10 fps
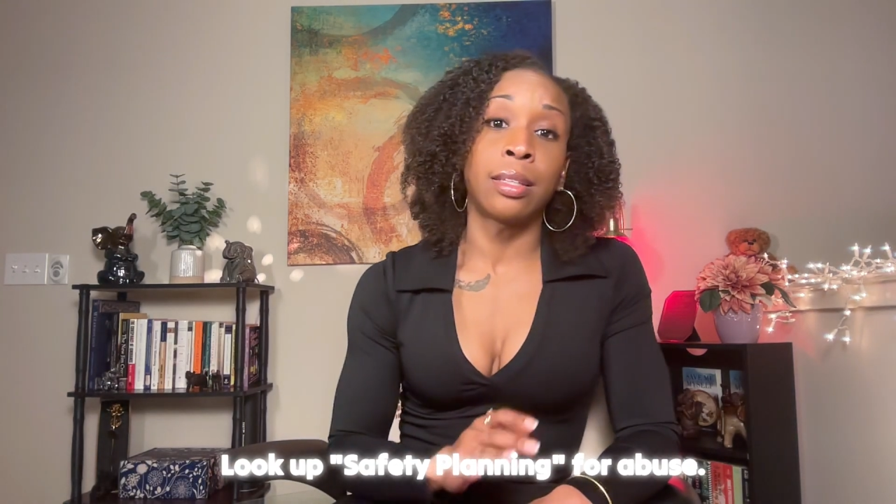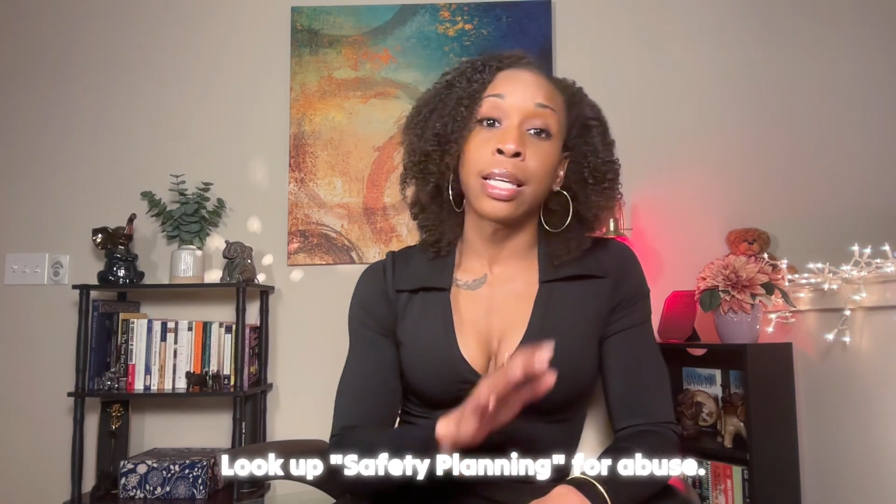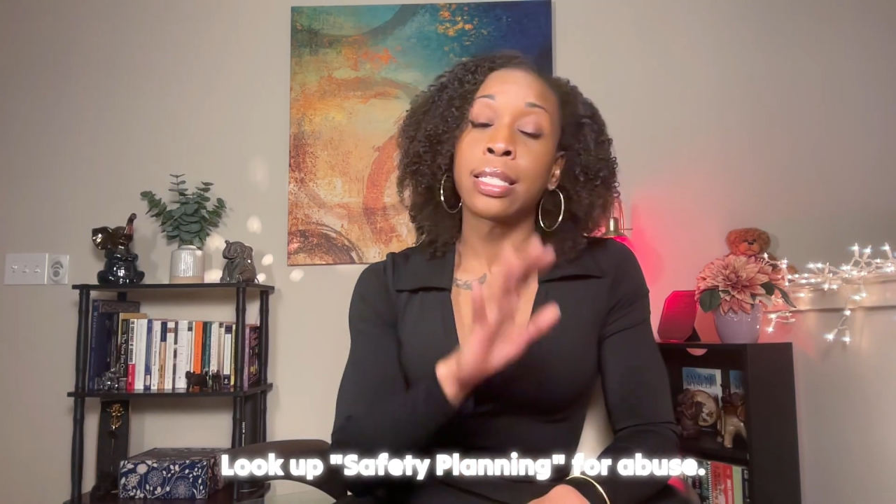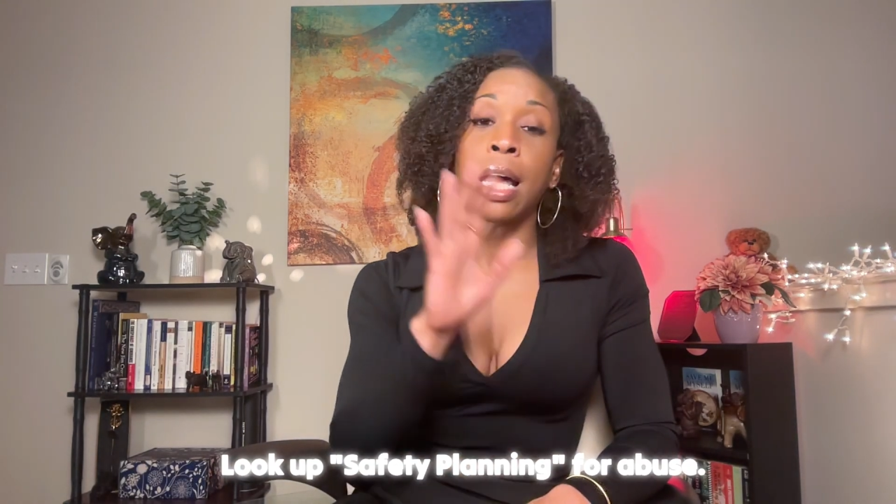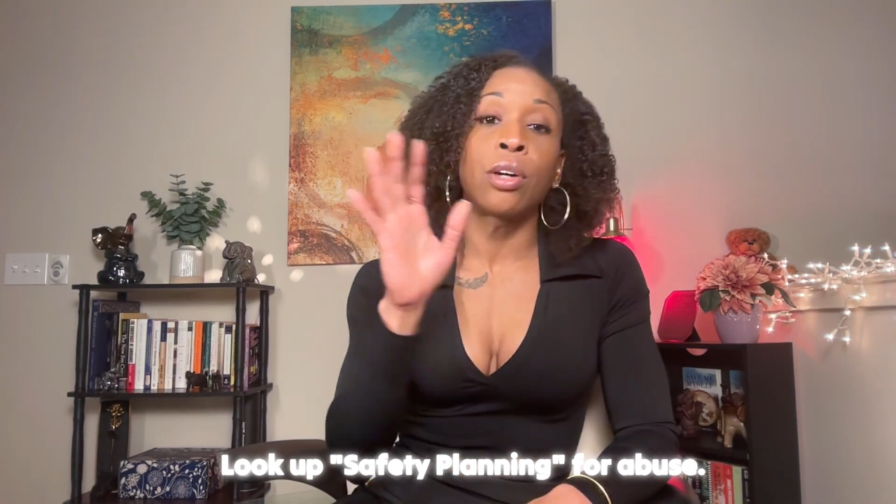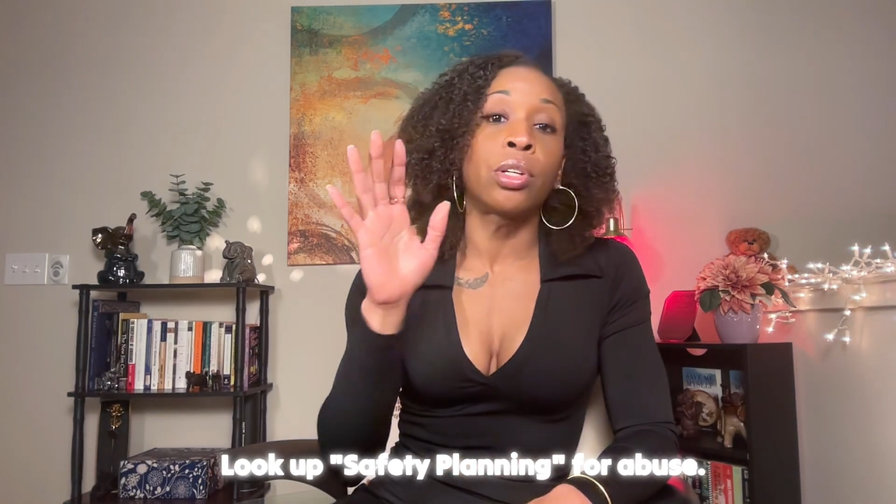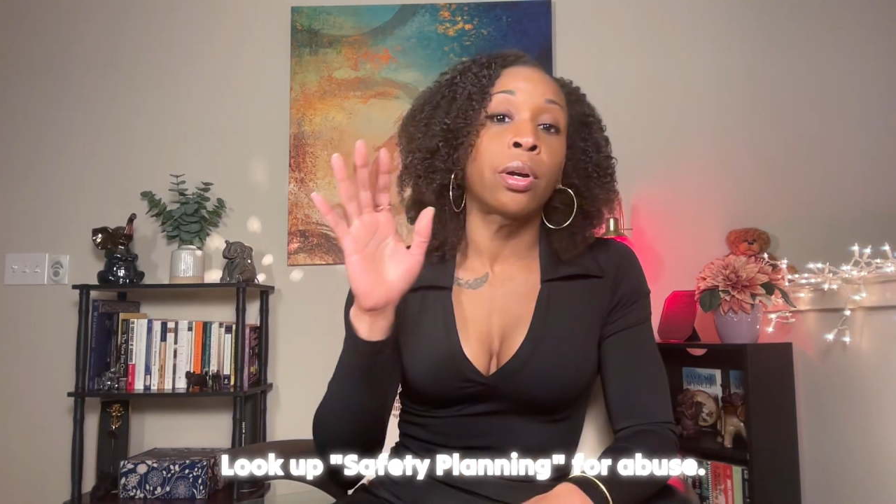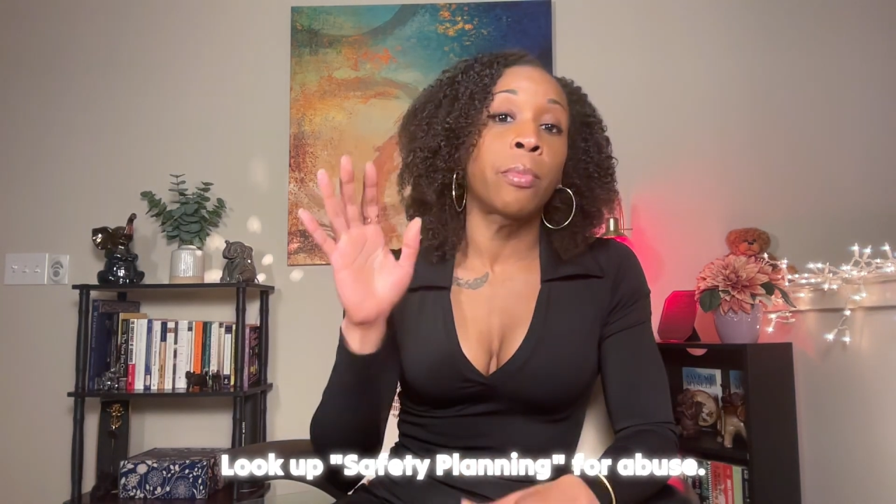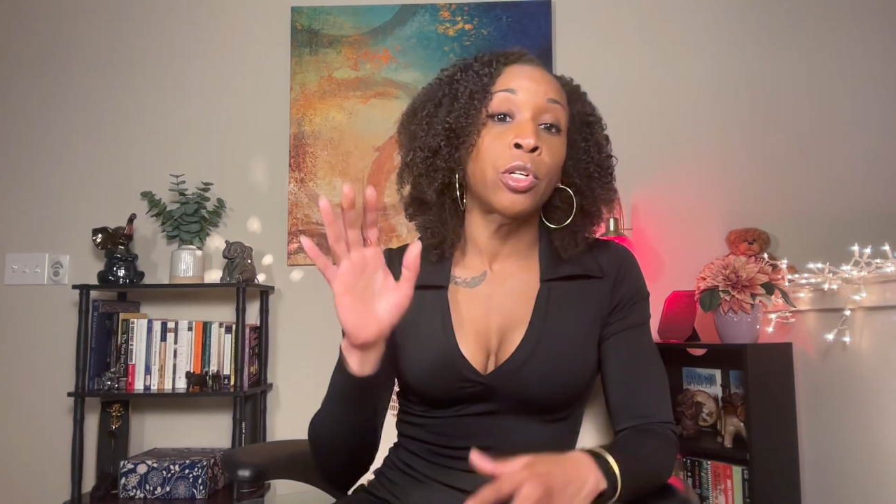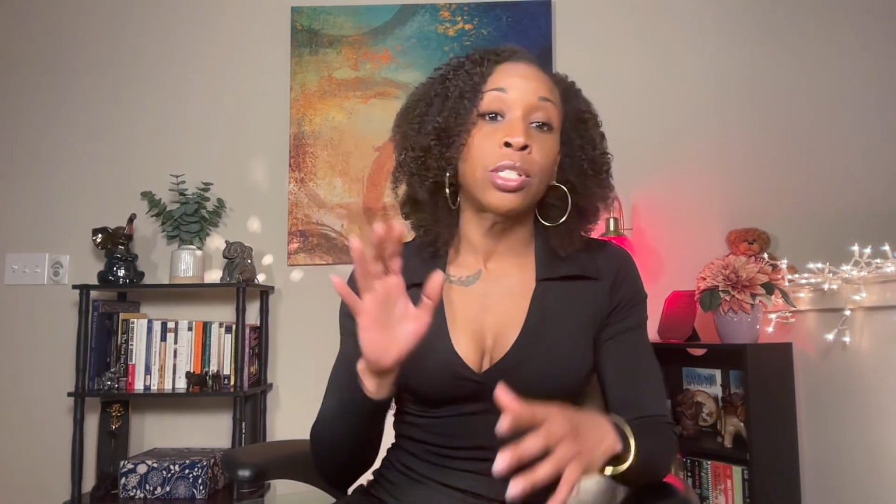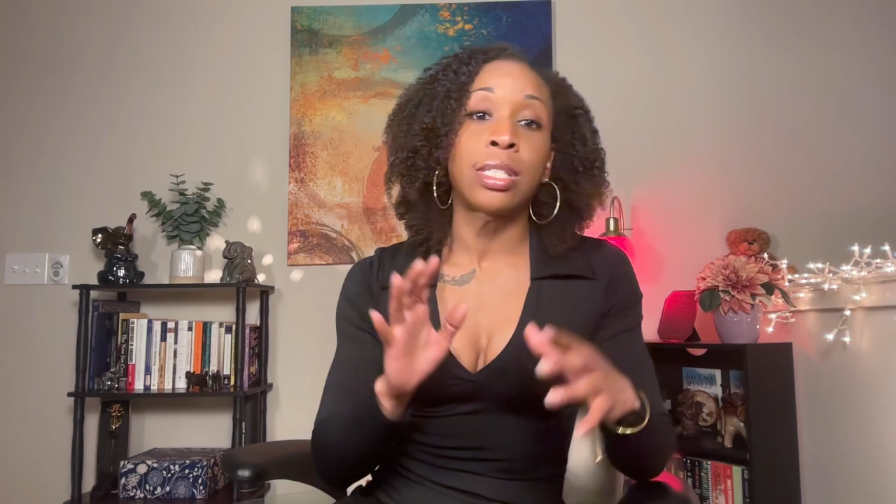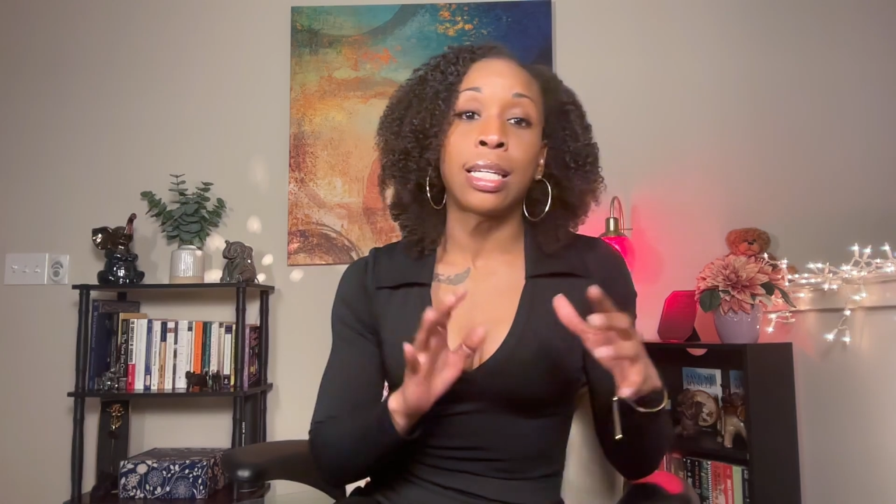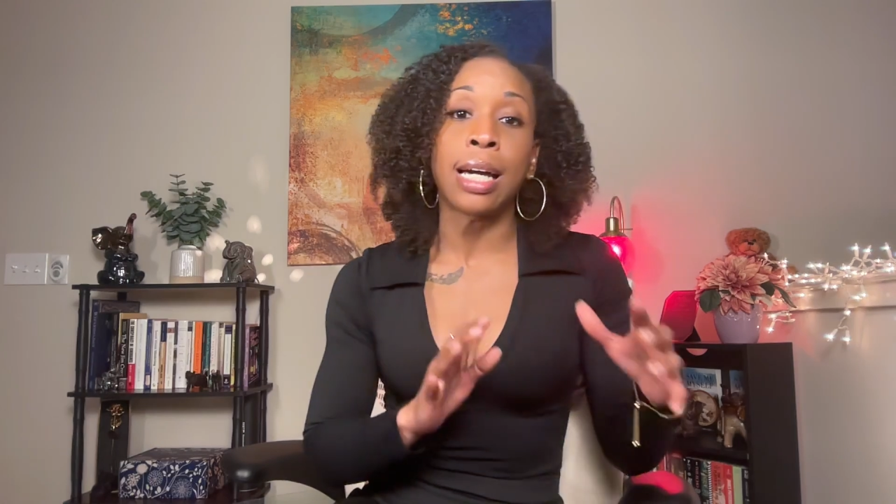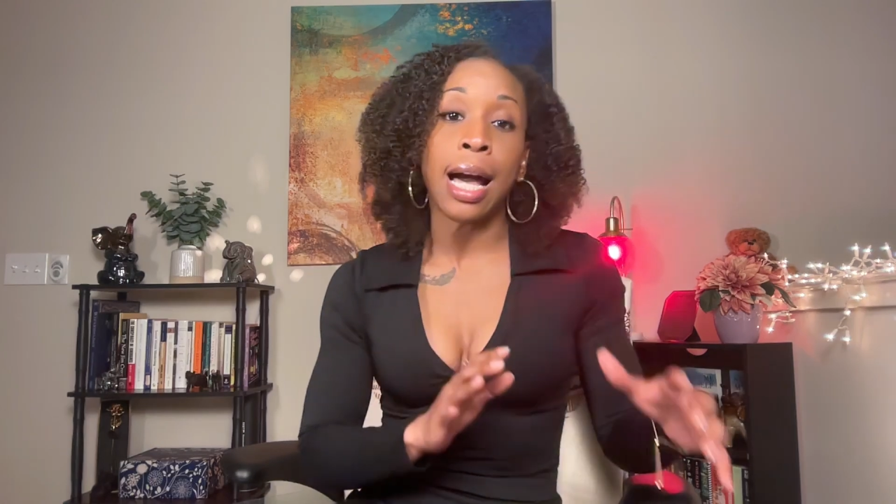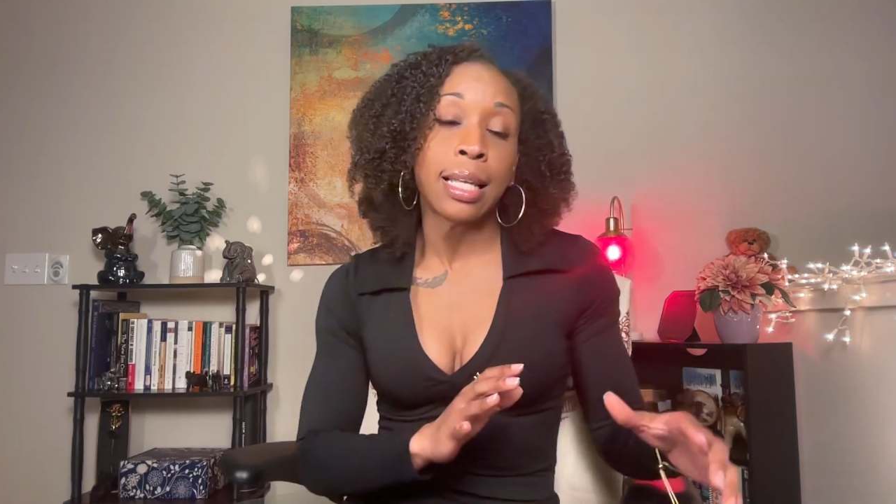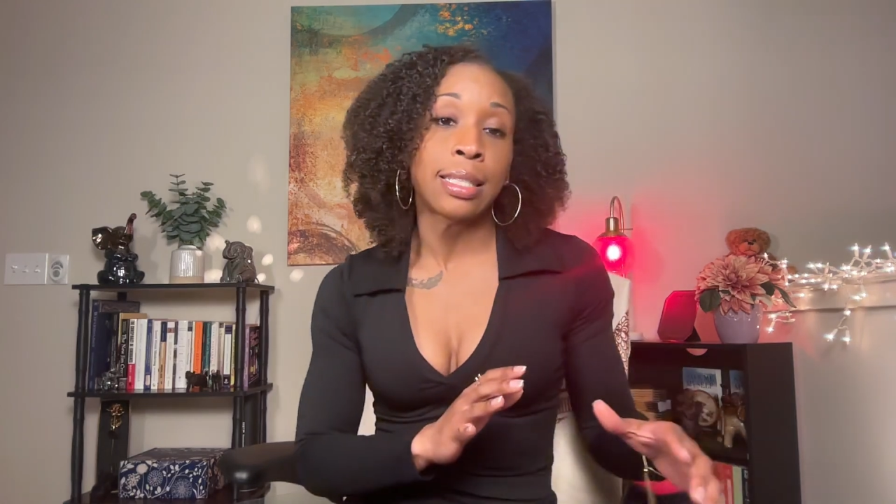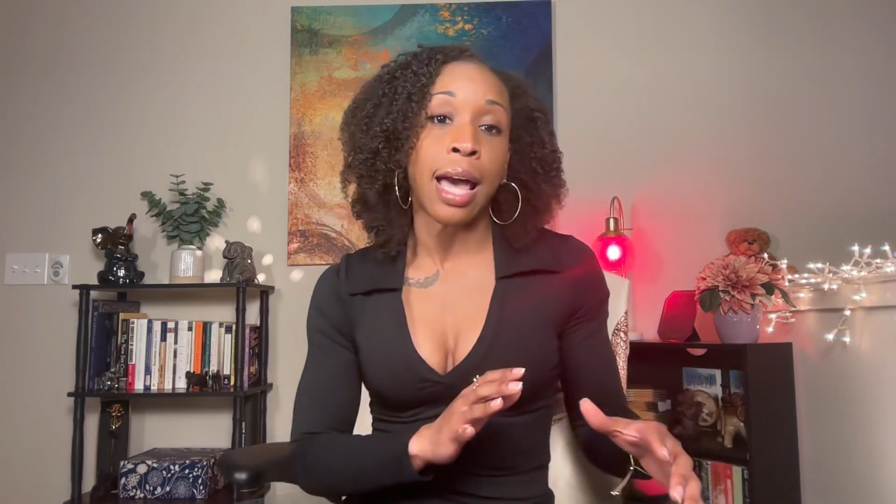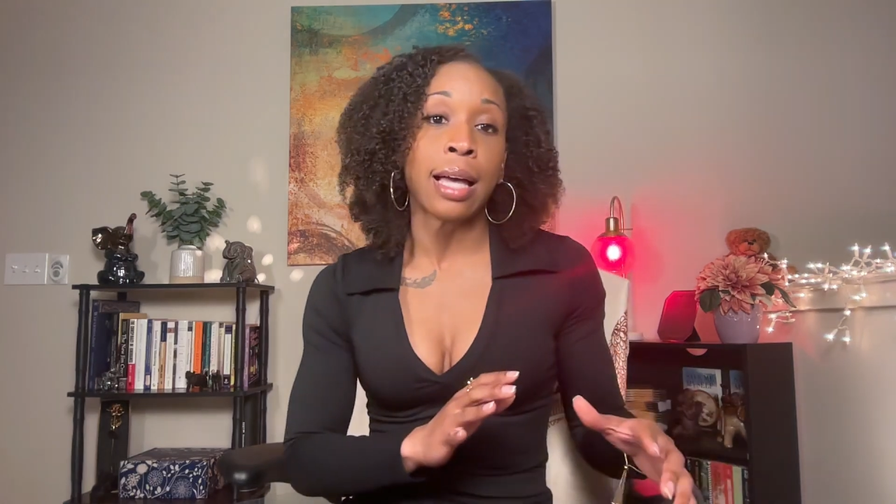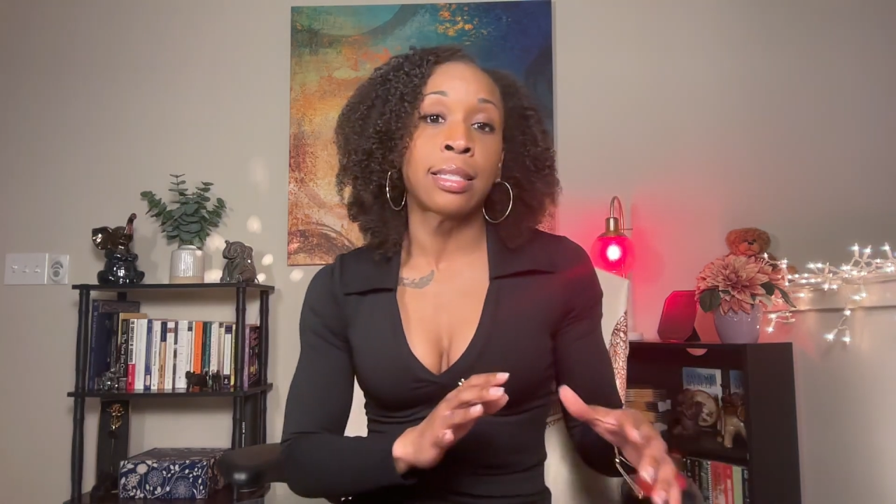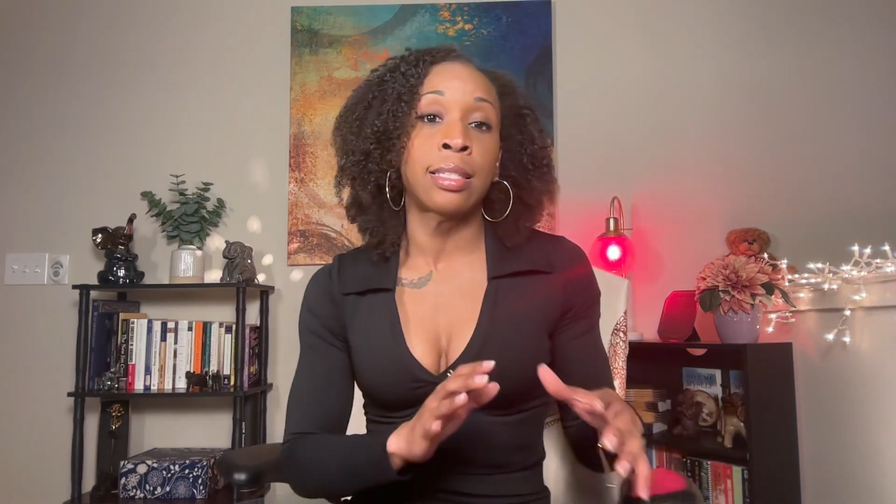List out your emergency contacts.